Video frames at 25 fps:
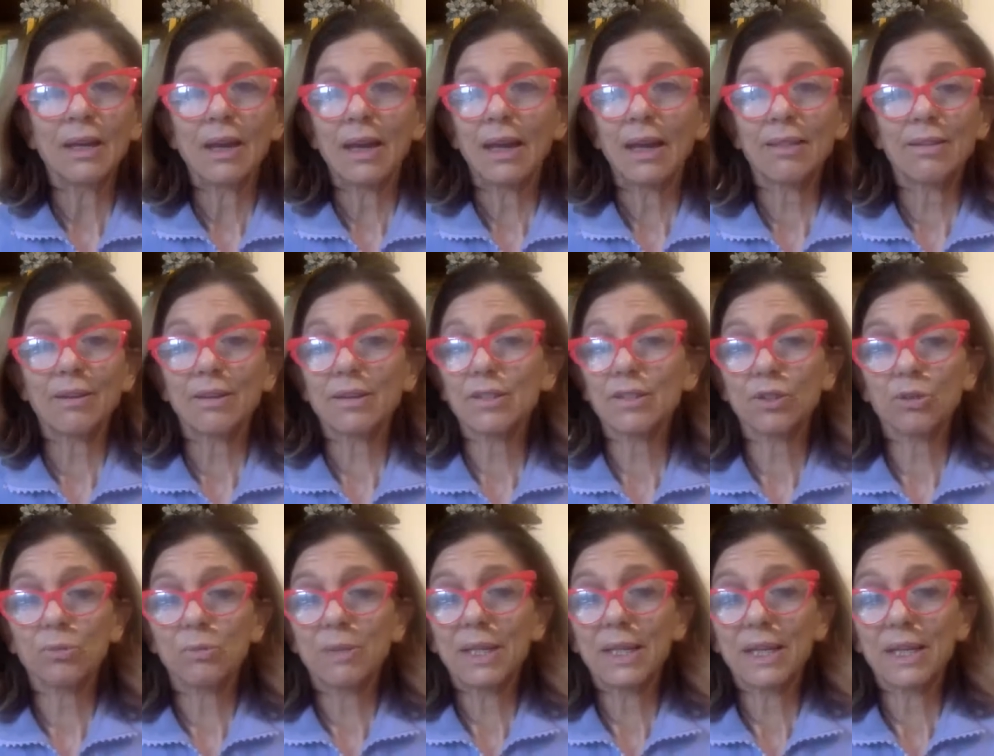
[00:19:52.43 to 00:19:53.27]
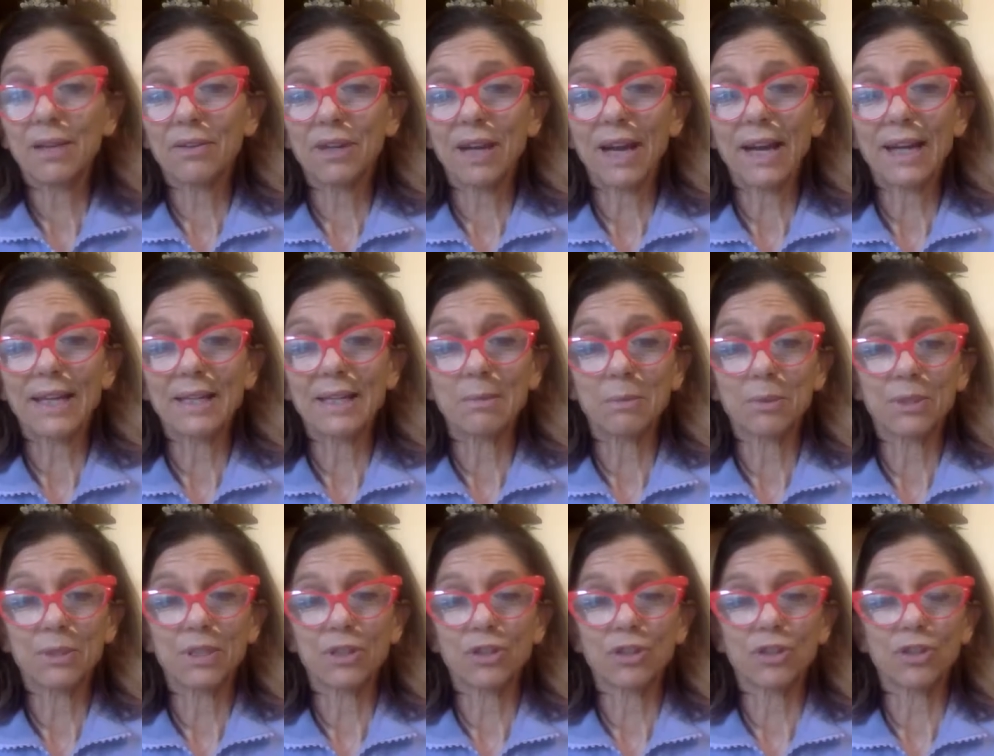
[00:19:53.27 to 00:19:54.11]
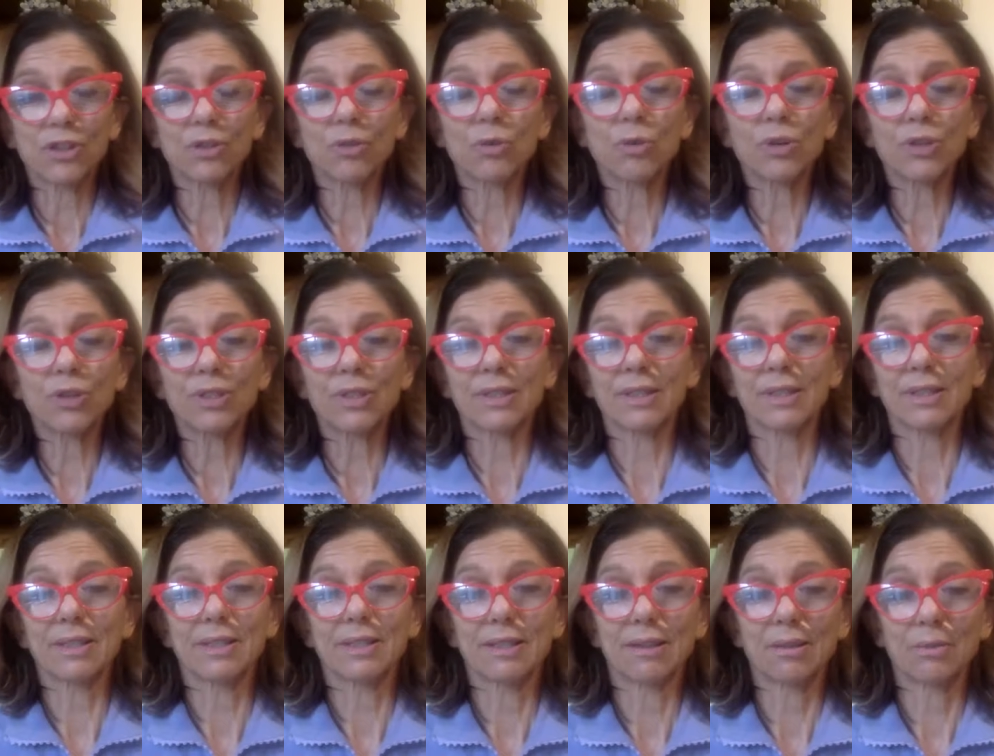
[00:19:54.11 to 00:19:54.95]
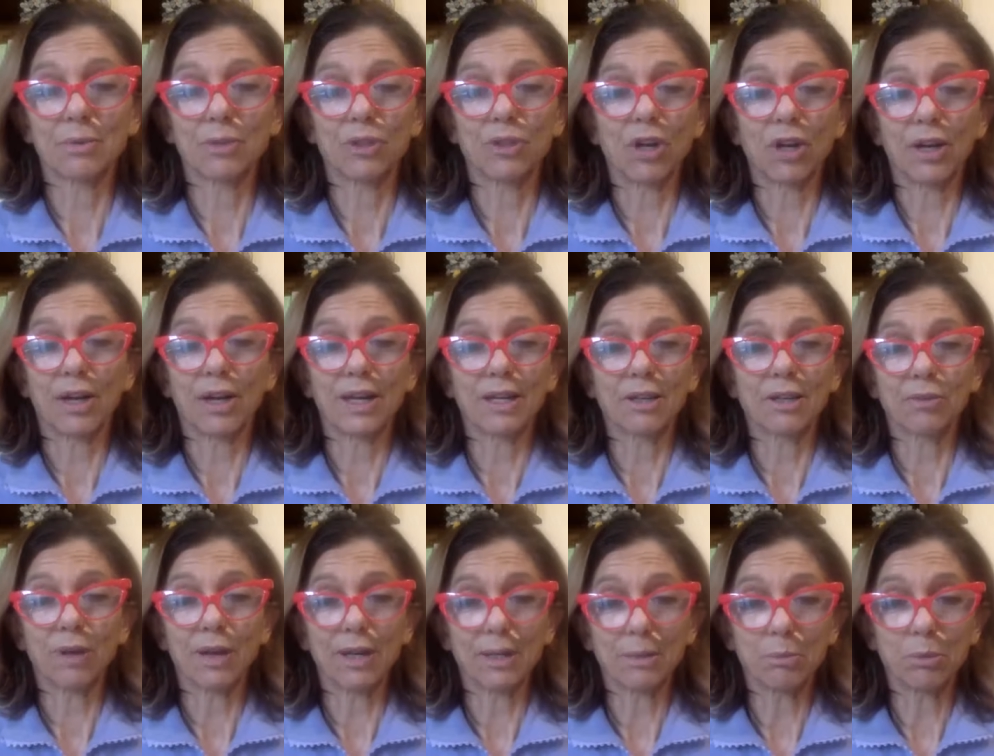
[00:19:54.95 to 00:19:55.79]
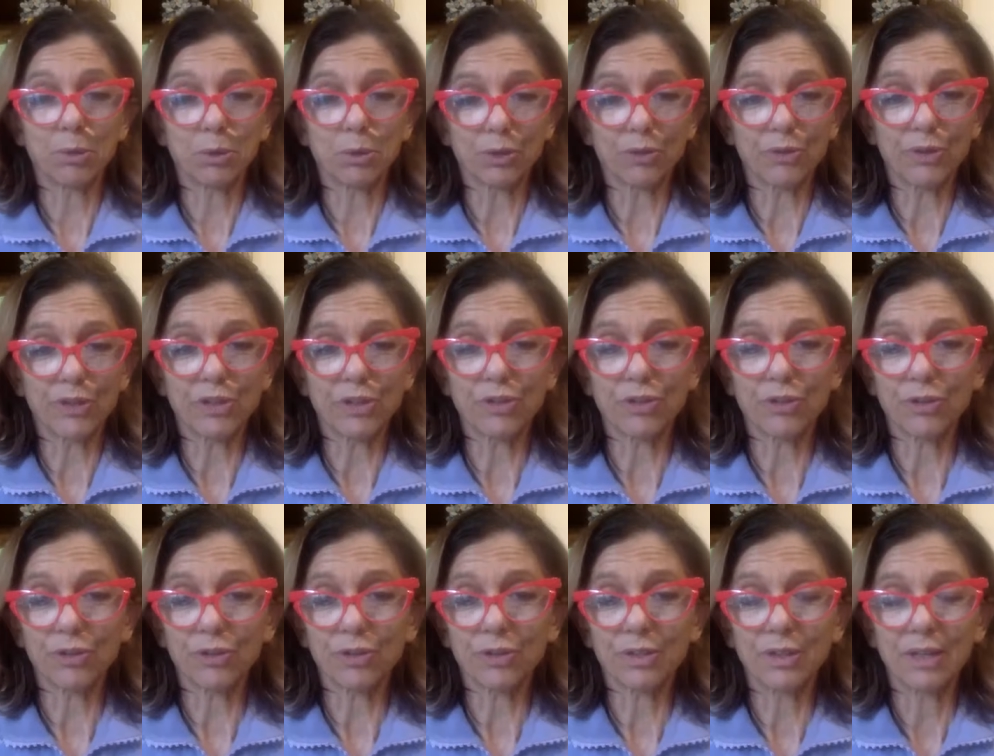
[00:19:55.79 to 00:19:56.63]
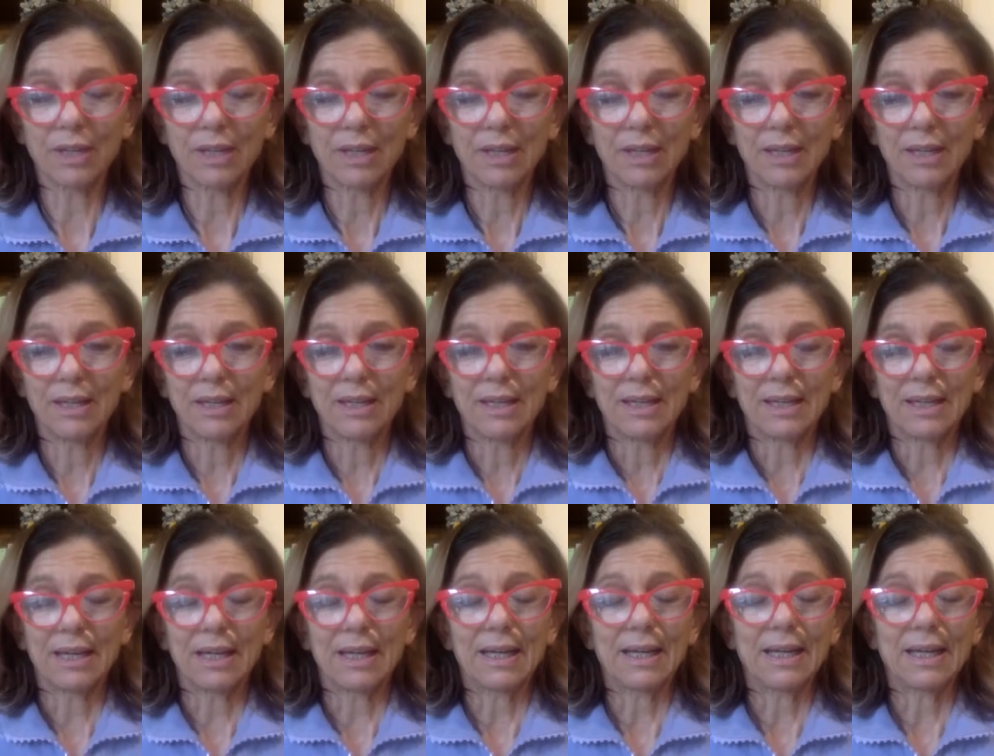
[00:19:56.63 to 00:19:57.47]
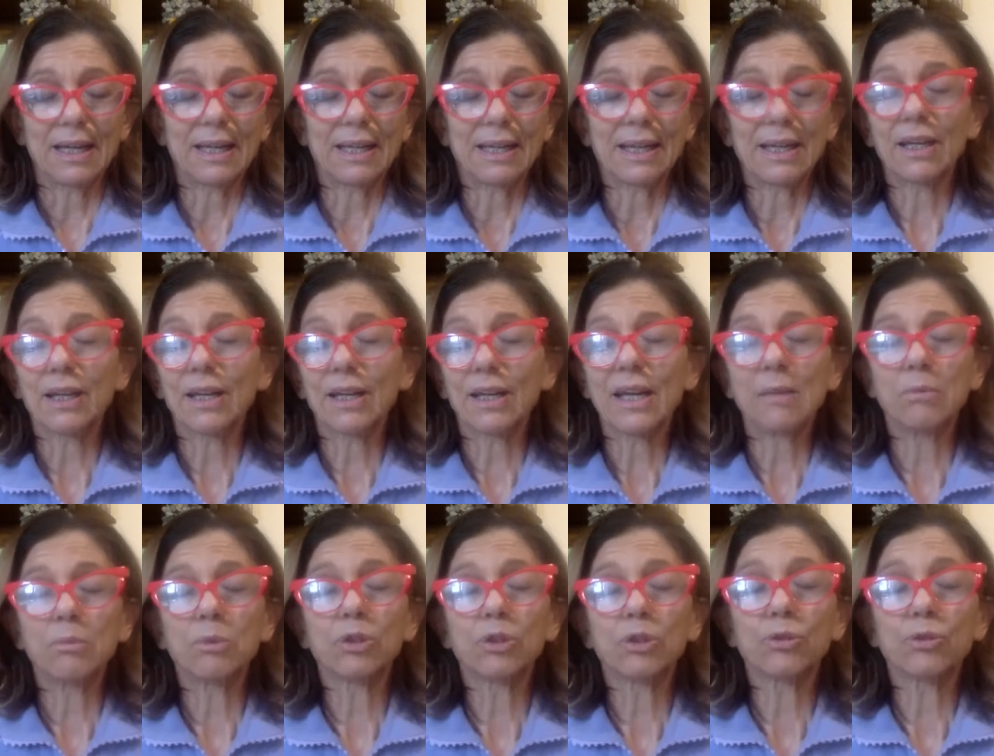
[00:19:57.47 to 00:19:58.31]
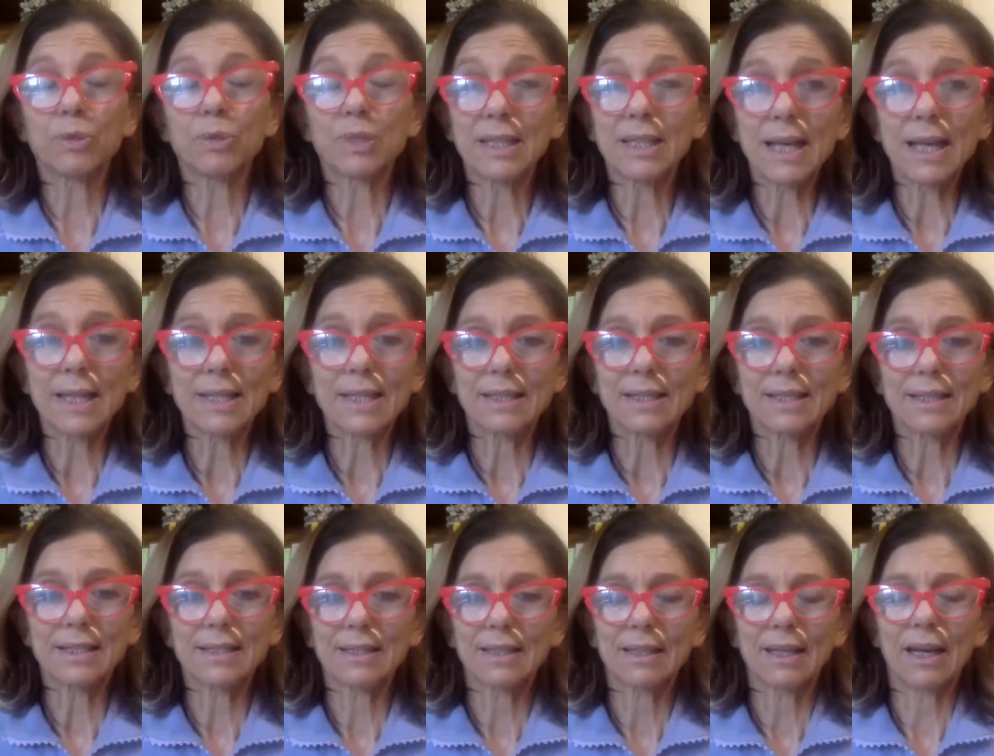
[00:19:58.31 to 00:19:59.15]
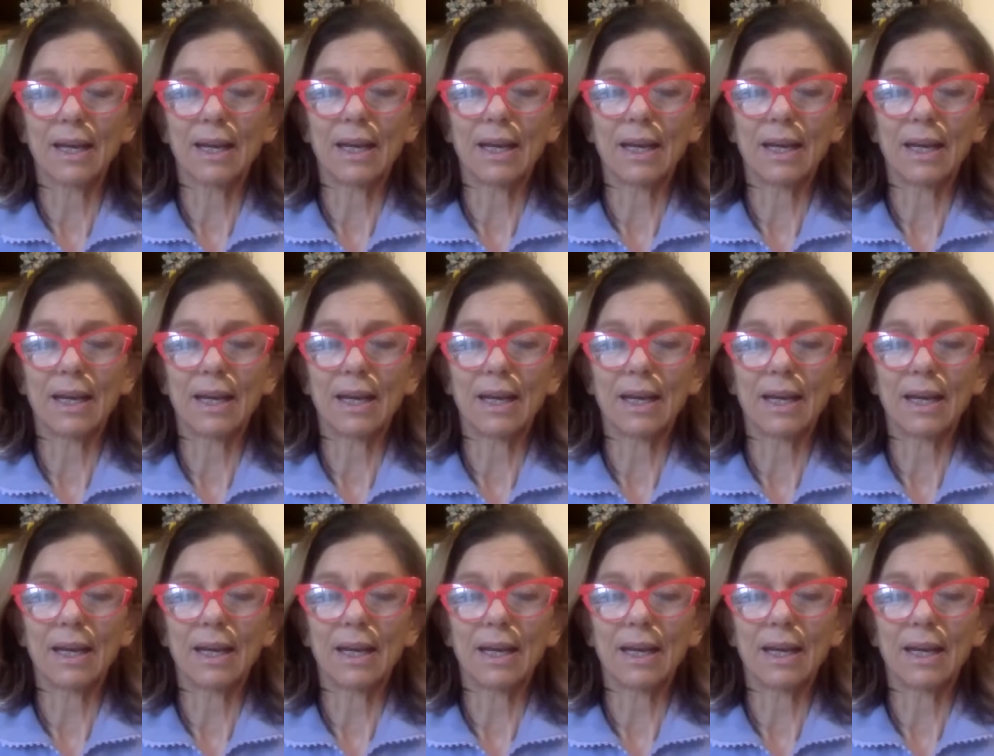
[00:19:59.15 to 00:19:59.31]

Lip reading: And there are so many other animals, such as horses, which are incredible creatures. They are able to sense